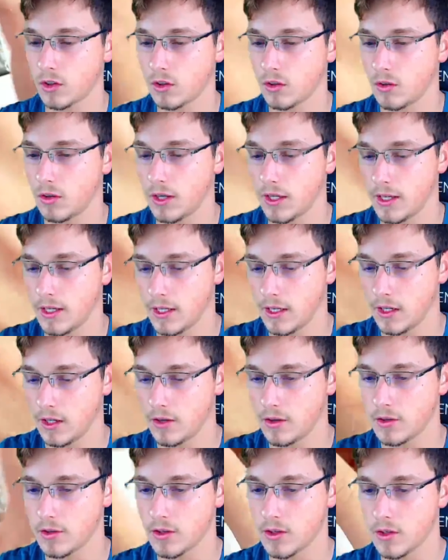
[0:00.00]
Okay, here
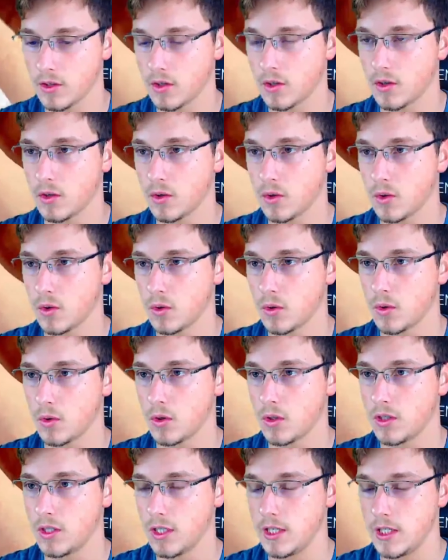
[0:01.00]
goes.
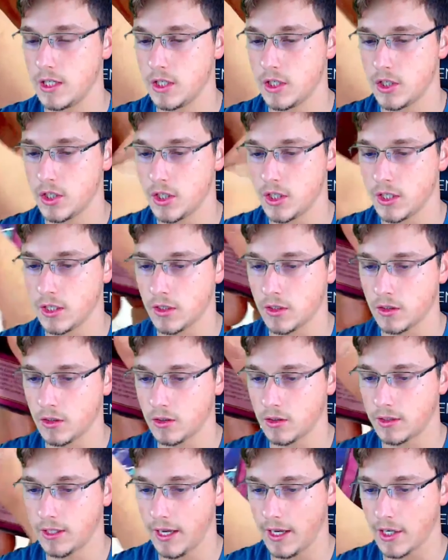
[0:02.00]
The
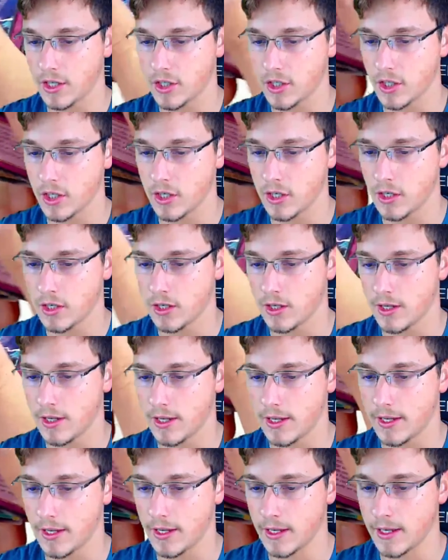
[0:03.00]
shield, dasher,
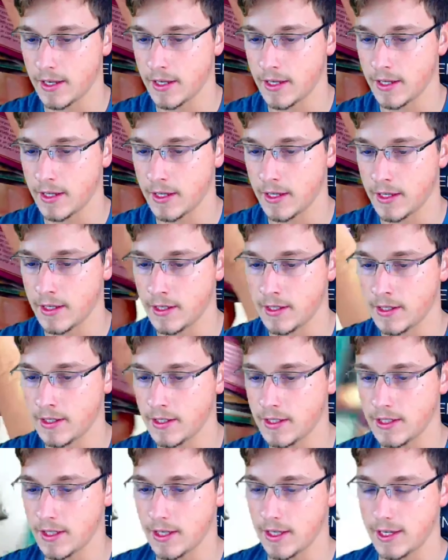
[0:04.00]

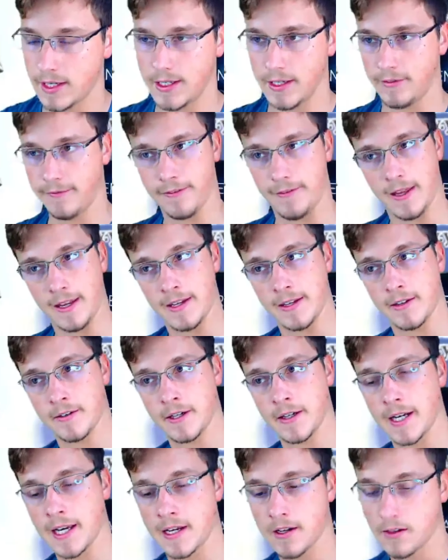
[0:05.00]
and a defender
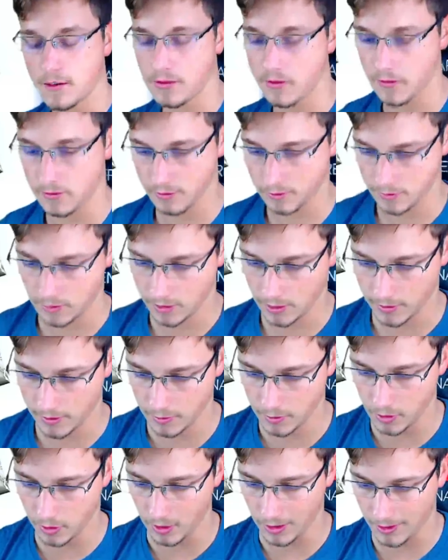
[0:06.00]
again. I
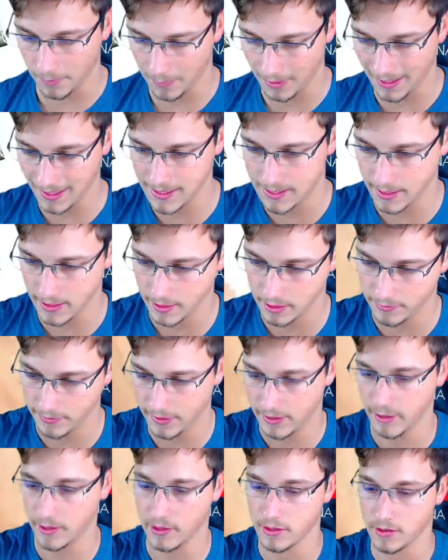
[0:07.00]
think we've got like a playset of
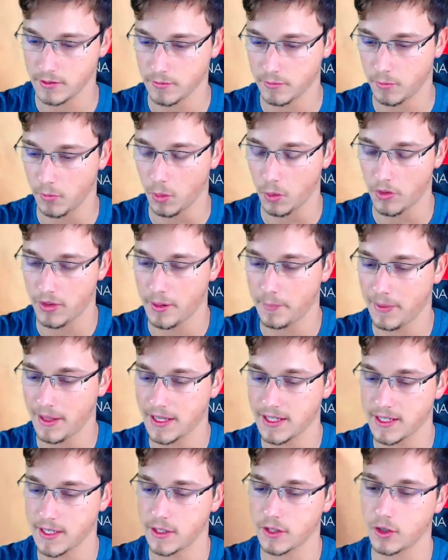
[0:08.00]
defenders, more than a
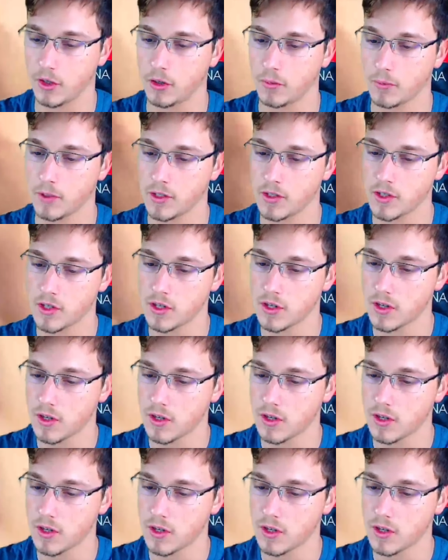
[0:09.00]
playset of dogmas.